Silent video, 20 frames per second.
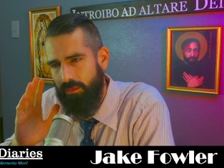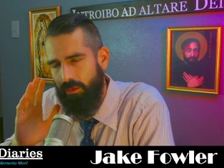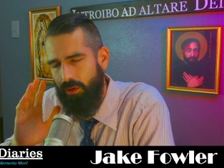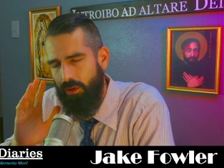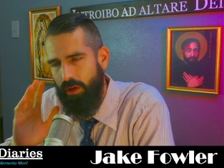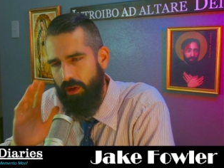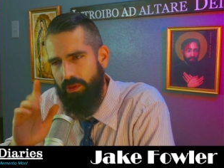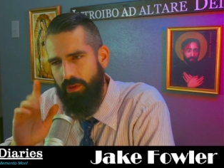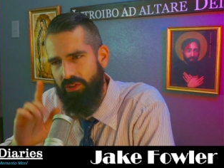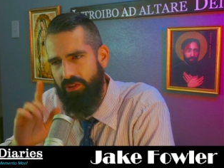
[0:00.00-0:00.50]

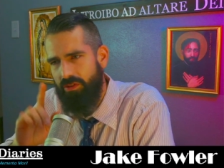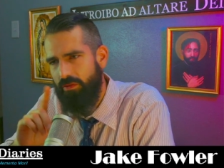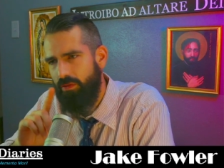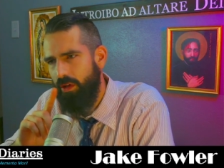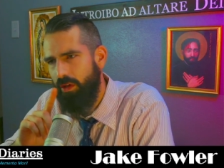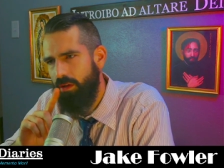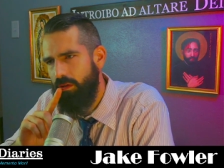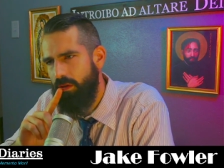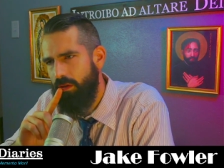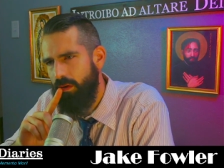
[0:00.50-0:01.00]
He must have
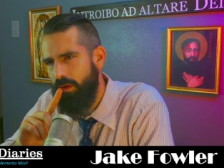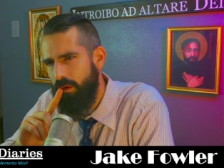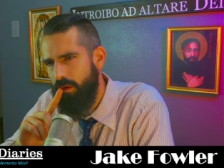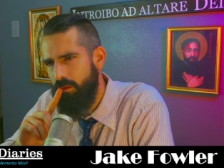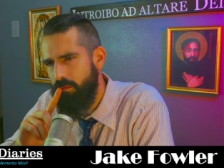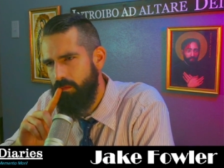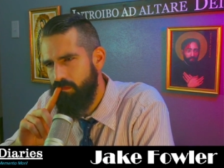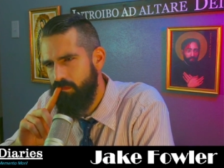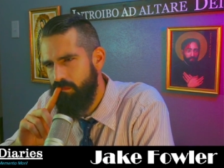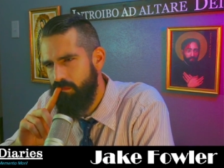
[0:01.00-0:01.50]
thought, you know,
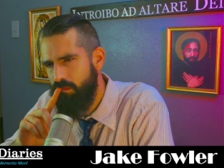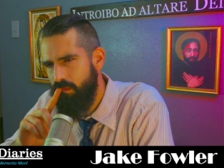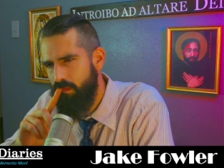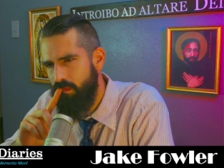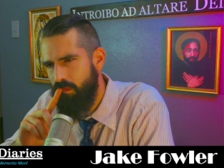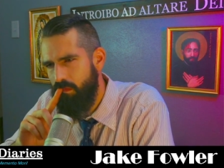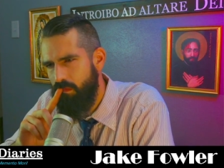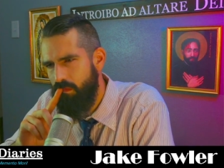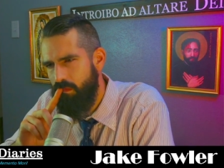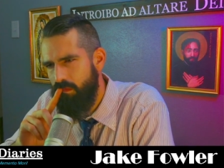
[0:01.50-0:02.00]

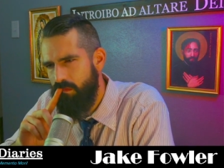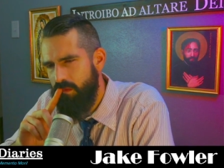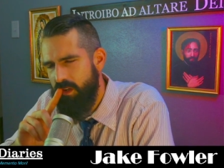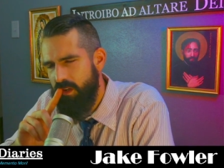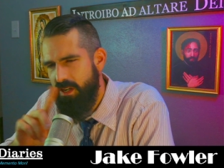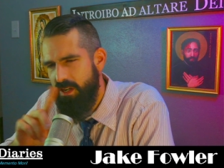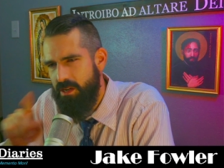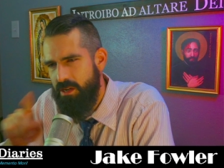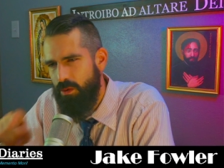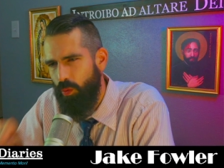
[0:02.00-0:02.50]

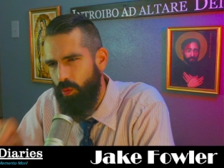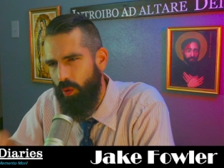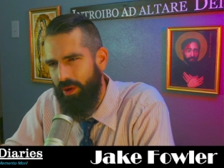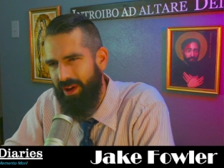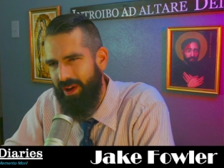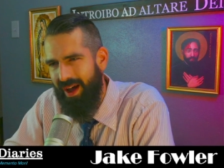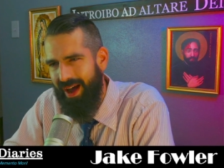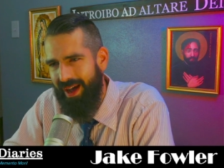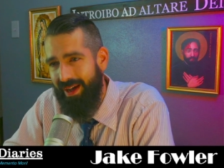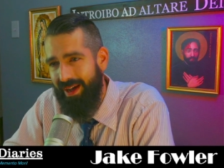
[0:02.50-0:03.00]
what
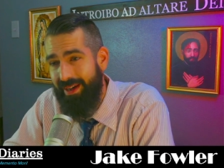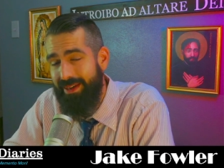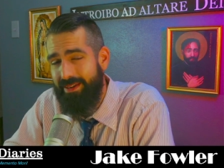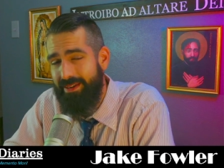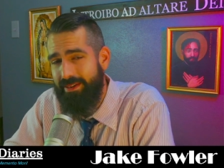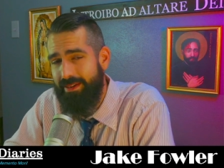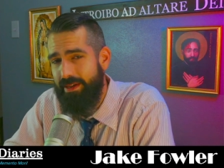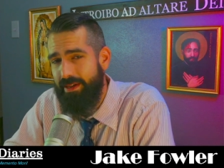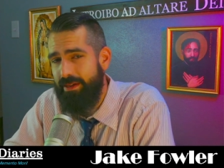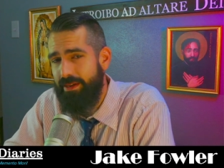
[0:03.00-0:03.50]
I
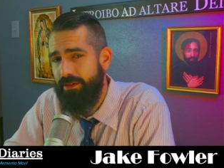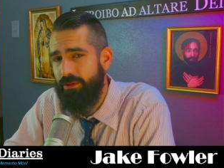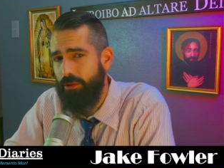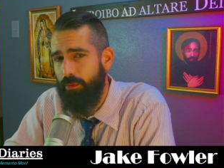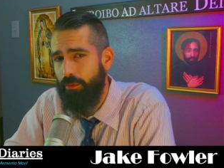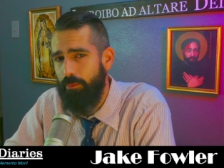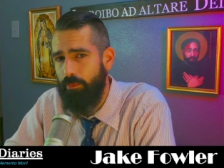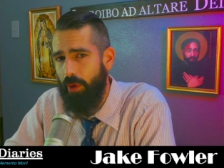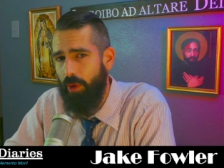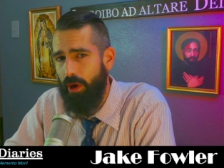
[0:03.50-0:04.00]
did to
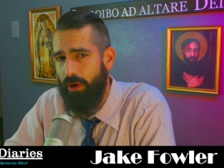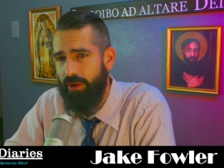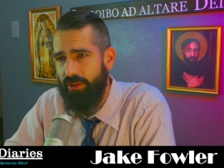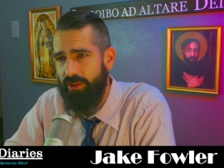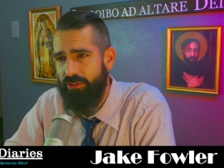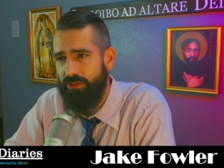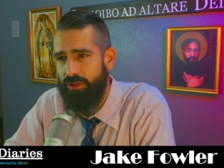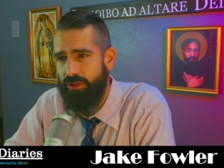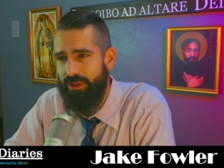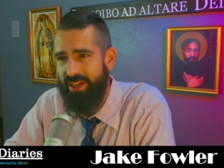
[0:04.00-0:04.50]

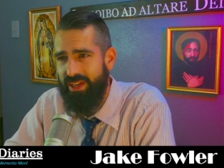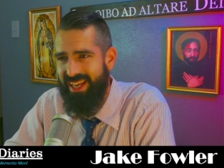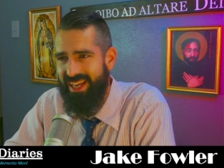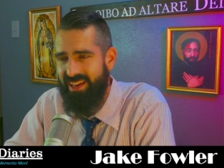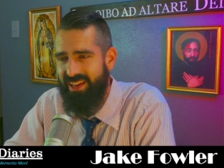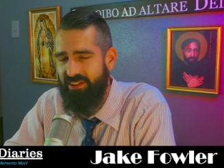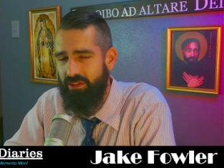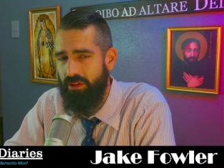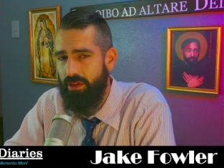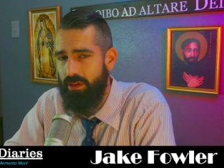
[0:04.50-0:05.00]
Bardas could
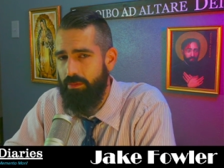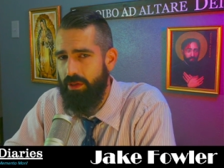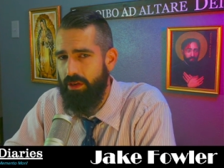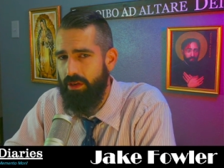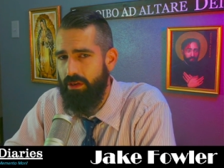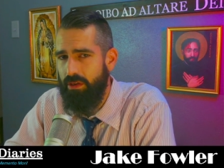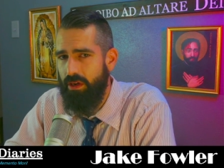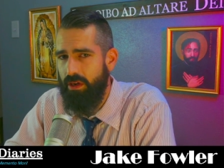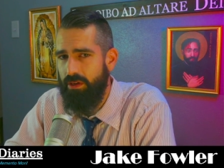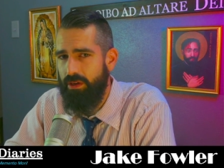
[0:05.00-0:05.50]
easily be
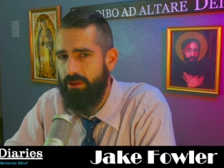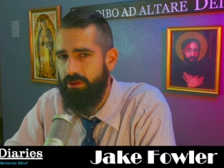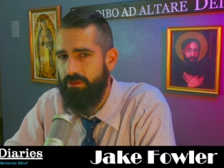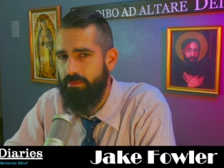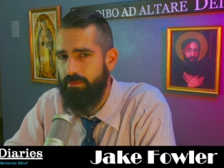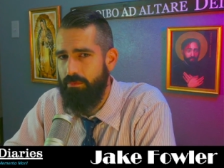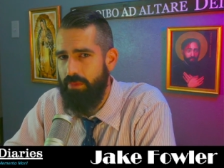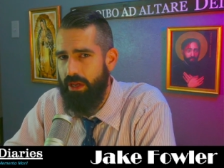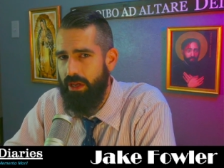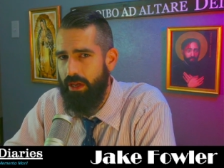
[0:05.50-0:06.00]
done to
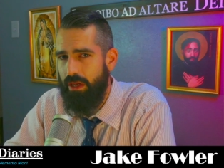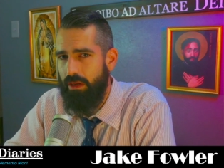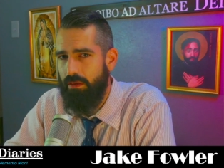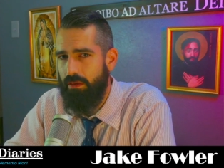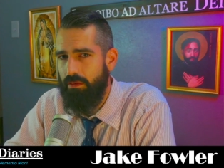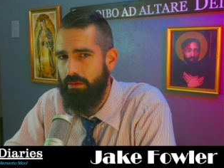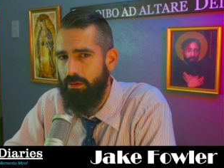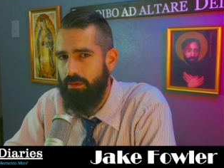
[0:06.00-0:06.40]
me.